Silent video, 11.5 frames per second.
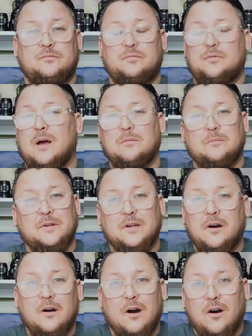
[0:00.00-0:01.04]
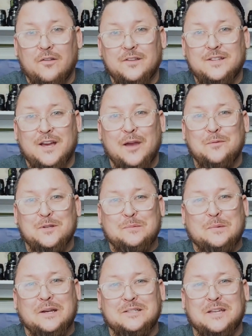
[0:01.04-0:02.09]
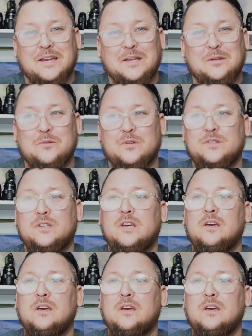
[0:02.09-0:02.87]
probably all the time just because I can do this.